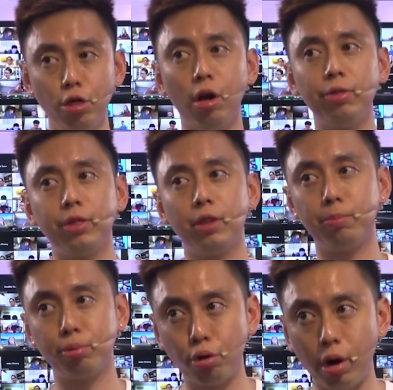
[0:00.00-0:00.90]
not the
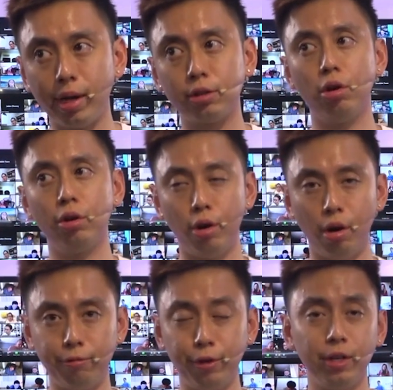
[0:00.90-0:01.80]
product or the
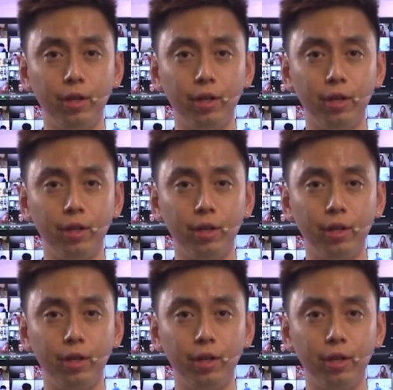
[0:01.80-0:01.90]
offer.